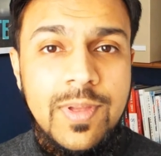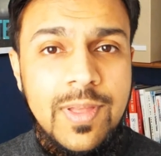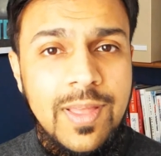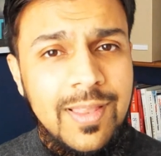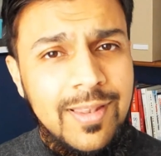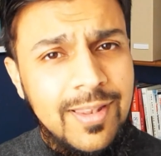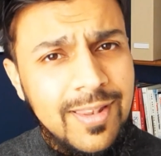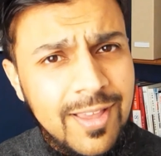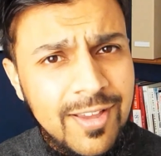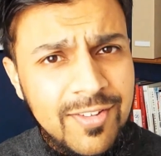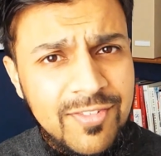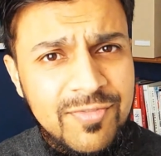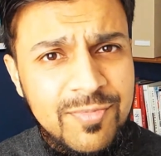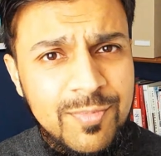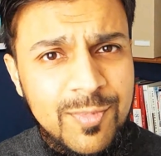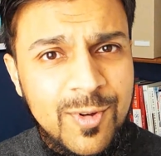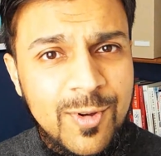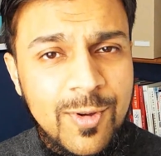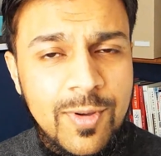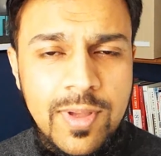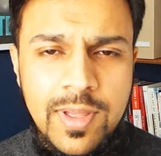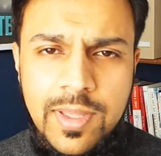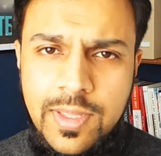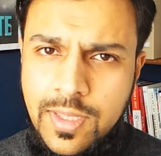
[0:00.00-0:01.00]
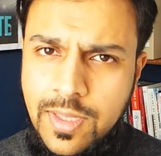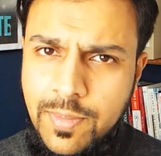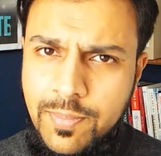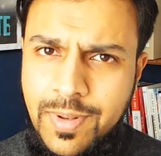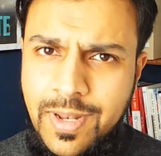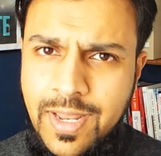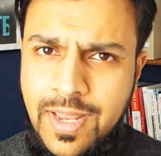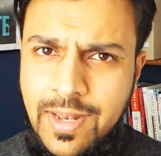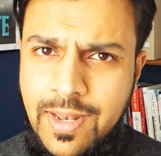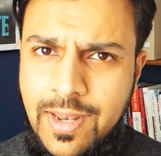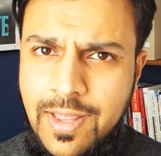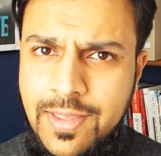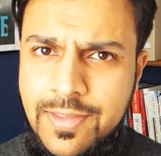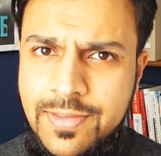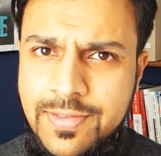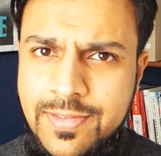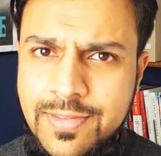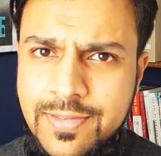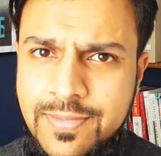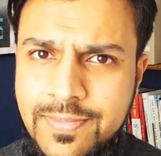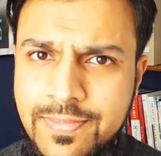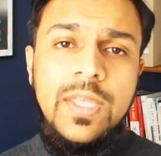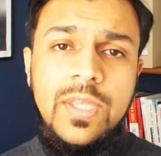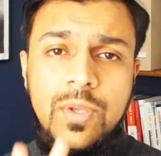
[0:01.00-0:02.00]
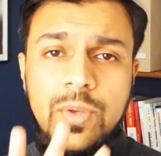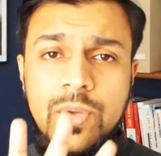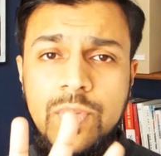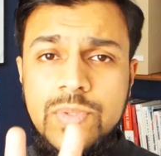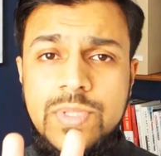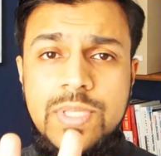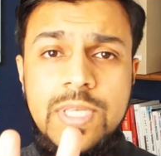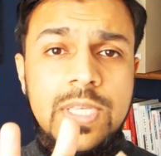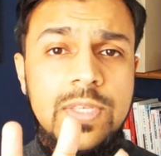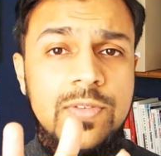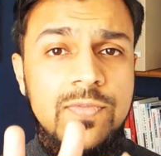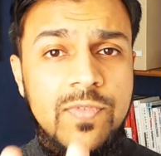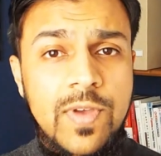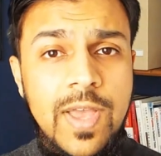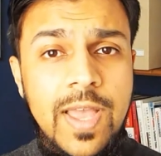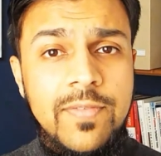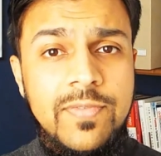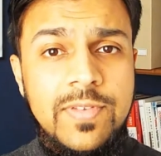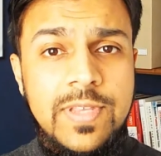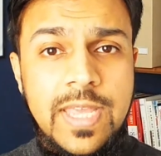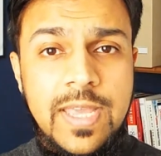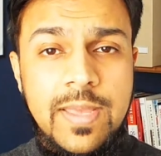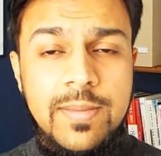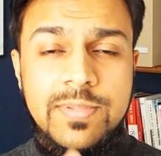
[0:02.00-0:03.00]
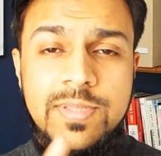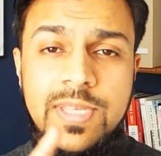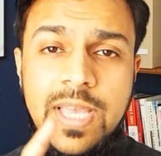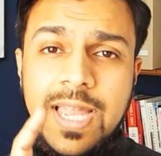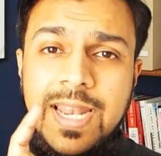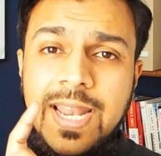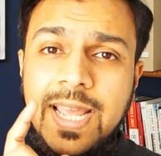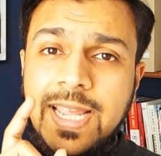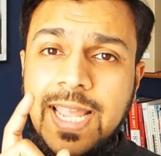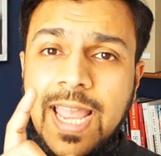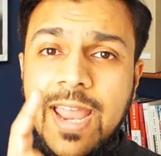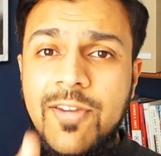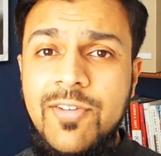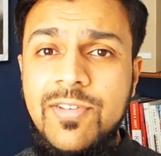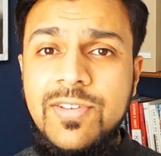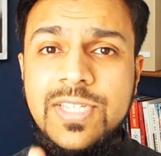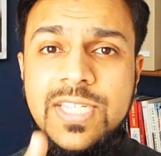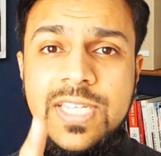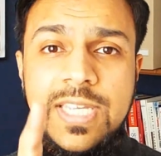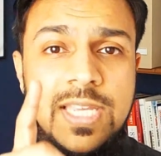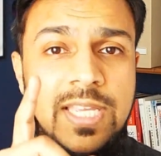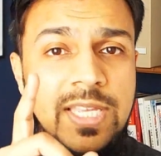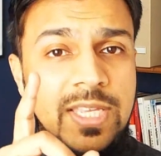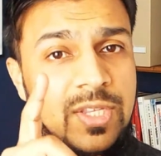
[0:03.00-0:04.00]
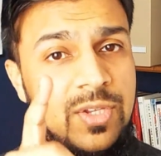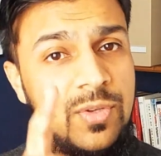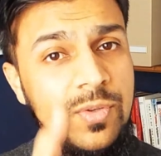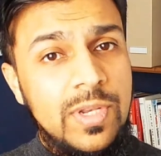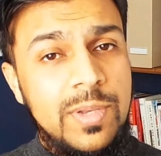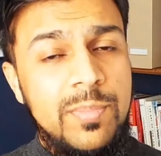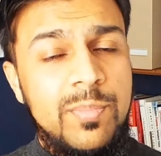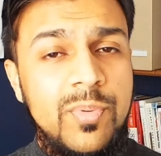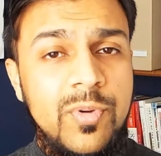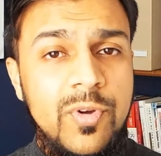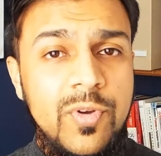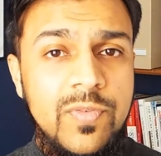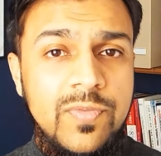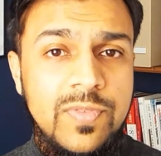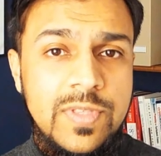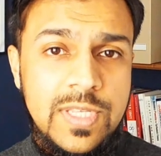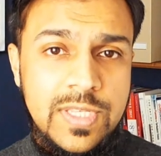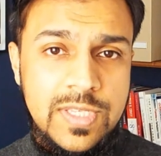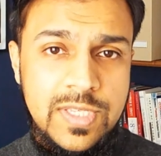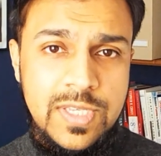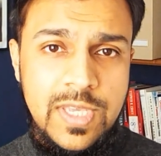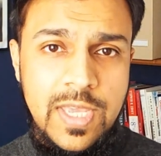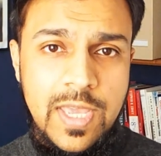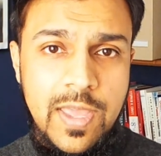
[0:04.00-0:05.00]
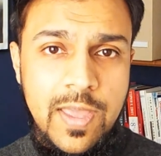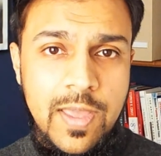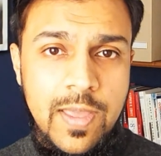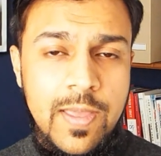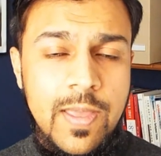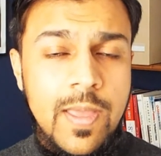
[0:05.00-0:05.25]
Laugh more, complain less. Use these 5 tips and I guarantee you'll improve this year.